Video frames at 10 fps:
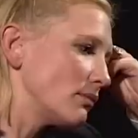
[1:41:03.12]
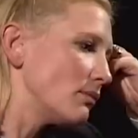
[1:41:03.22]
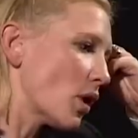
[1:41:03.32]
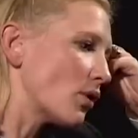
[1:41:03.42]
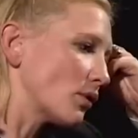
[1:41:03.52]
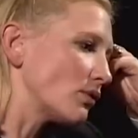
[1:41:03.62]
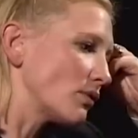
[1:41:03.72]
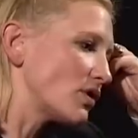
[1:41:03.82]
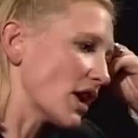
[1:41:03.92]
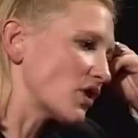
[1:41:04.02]
moral
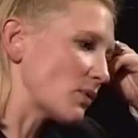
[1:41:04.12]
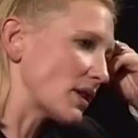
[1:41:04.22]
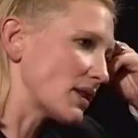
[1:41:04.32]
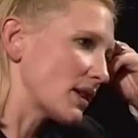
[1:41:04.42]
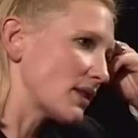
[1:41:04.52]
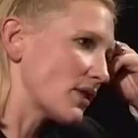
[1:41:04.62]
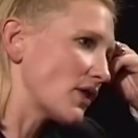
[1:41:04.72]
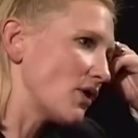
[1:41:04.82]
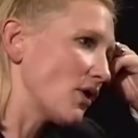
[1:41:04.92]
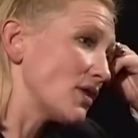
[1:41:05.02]
judgment, so
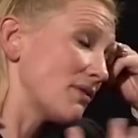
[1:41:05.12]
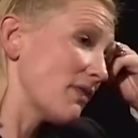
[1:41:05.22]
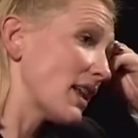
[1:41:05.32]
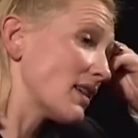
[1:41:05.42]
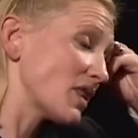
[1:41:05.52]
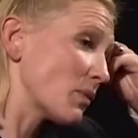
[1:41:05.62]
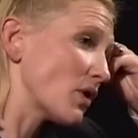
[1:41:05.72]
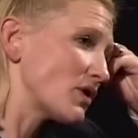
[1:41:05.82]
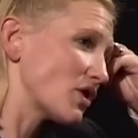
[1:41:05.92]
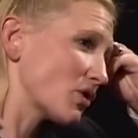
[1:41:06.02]
that you can defend, I
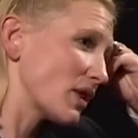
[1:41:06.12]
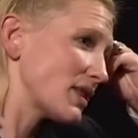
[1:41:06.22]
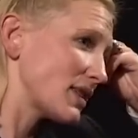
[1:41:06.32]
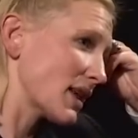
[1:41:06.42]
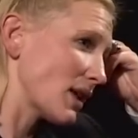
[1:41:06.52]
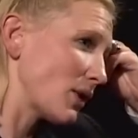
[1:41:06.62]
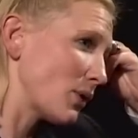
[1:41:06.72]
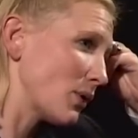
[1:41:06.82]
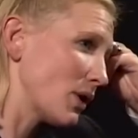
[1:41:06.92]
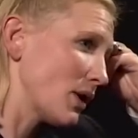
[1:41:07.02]
suppose, the choices that
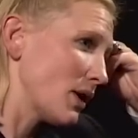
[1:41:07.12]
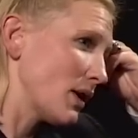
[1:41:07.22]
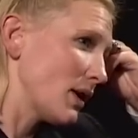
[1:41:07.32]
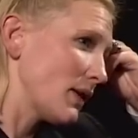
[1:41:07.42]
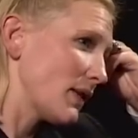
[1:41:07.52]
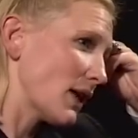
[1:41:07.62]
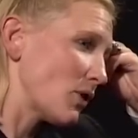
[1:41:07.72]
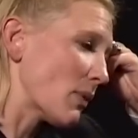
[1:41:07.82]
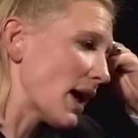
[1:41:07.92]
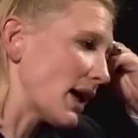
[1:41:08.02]
you, that
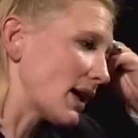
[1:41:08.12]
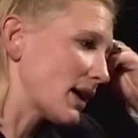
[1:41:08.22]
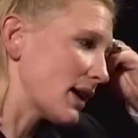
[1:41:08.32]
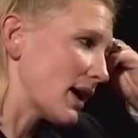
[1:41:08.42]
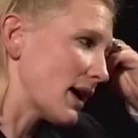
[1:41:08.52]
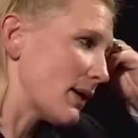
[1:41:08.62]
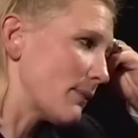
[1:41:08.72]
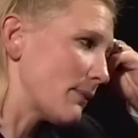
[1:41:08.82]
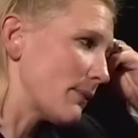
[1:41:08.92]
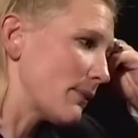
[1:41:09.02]
you make.
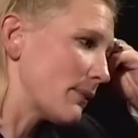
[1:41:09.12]
Um,